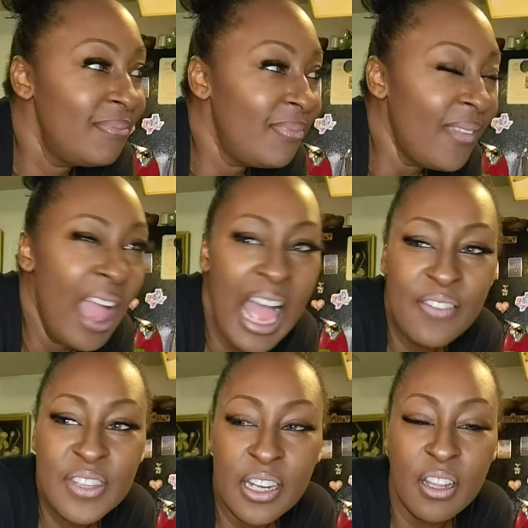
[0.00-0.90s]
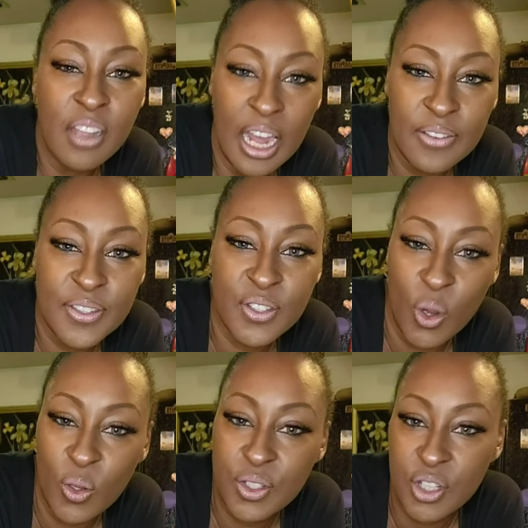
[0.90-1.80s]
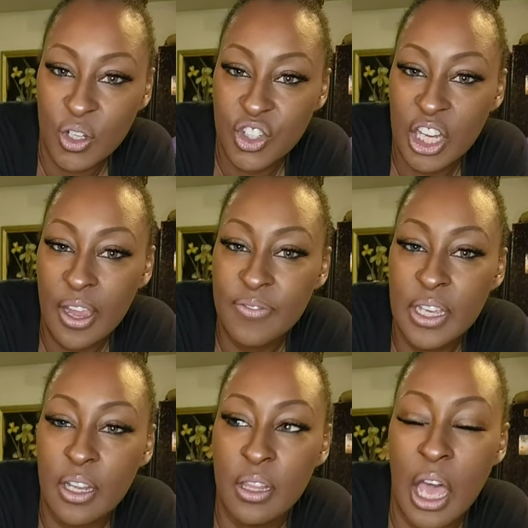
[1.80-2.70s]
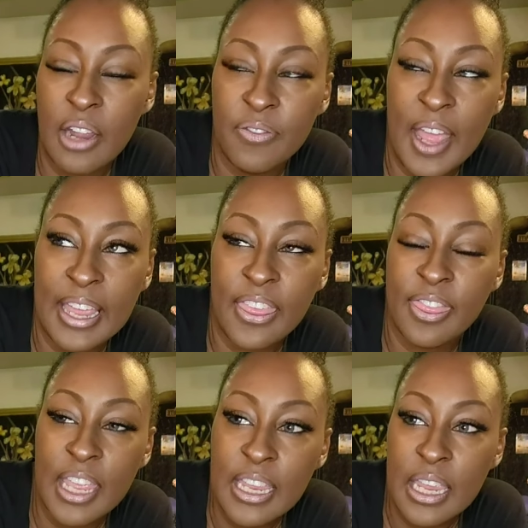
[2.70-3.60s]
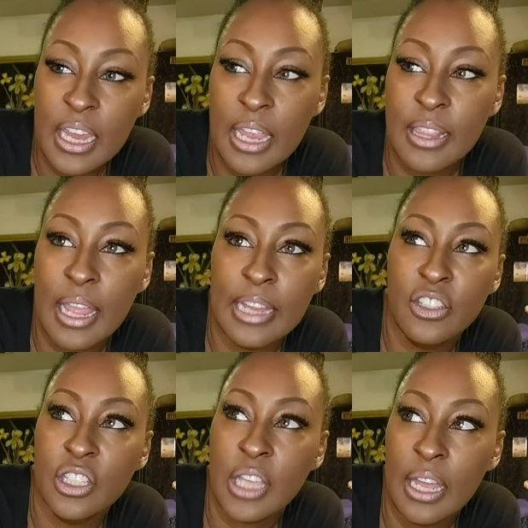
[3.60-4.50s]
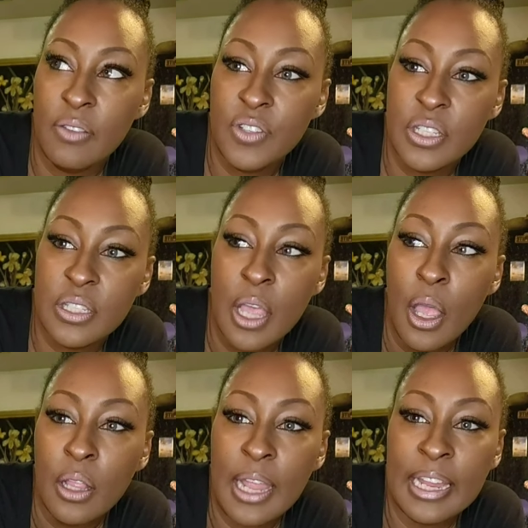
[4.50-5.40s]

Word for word: I've done a lot of soul searching. I've done a lot of like thinking and like just kind of just like,